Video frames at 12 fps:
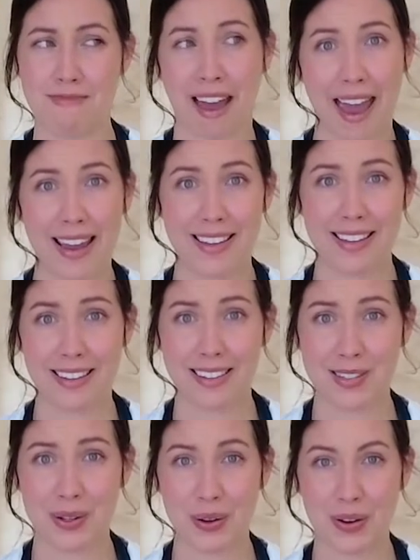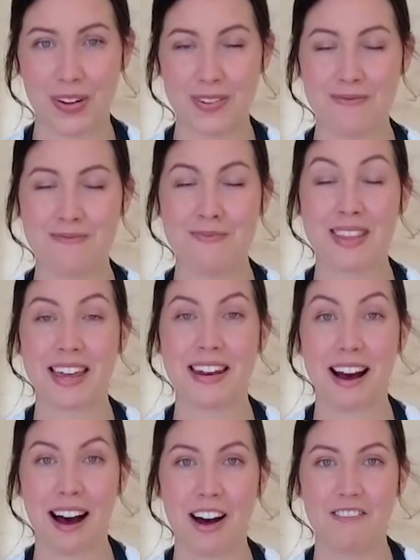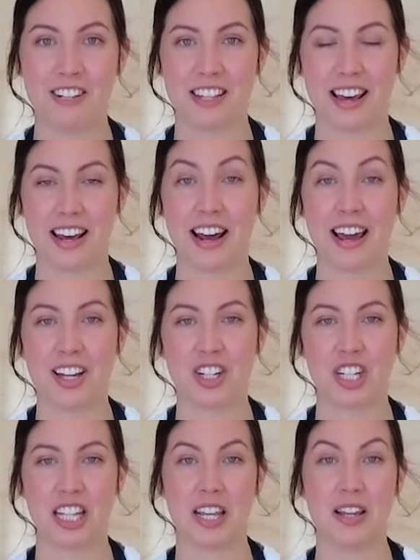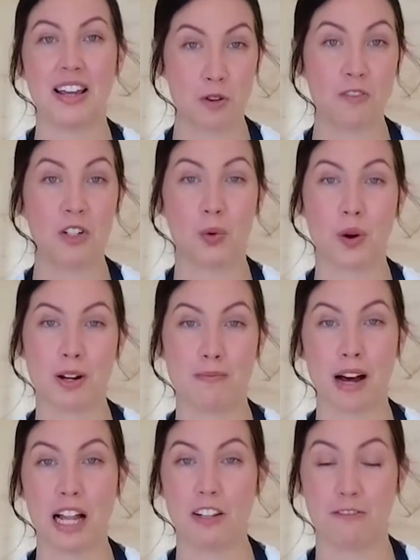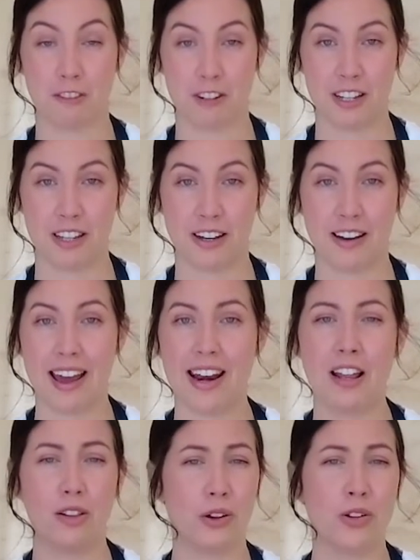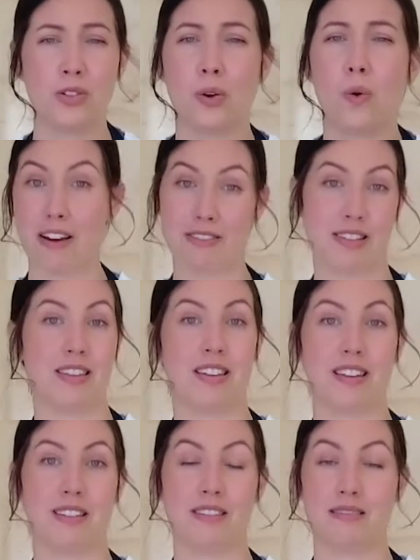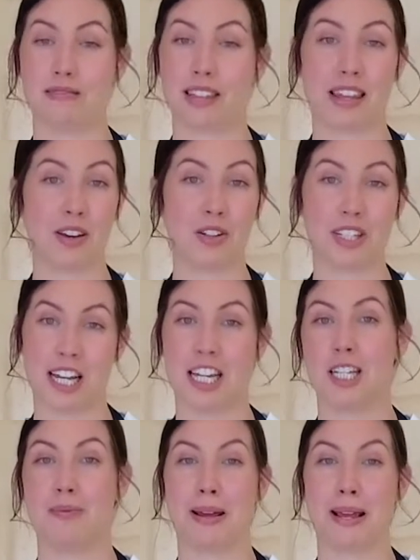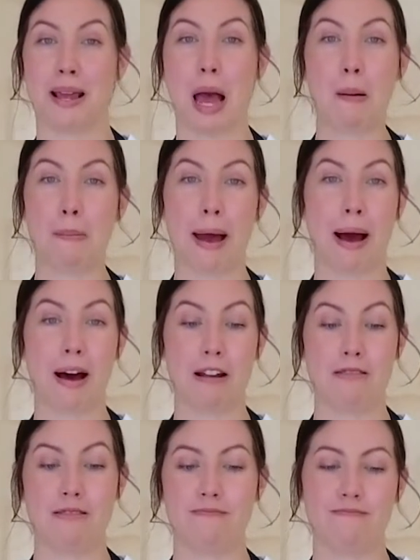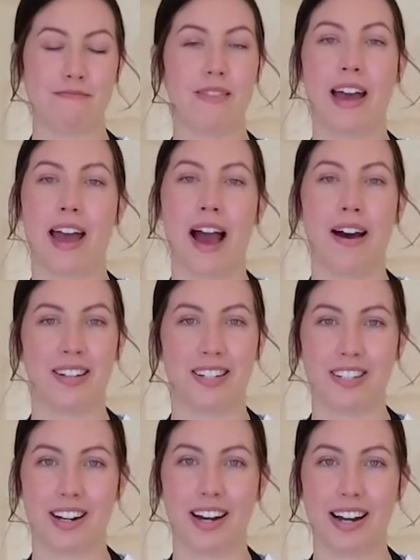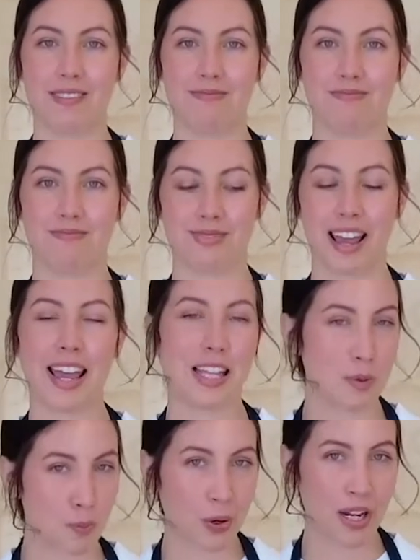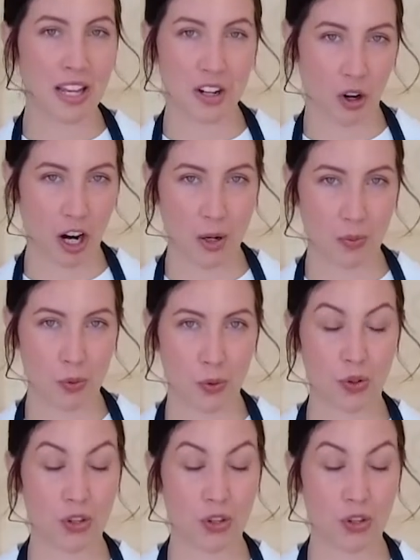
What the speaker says: 8 years ago, but then after that I actually moved to Guatemala for a year and I learned everything that they could teach me about how to dye. It's pretty incredible.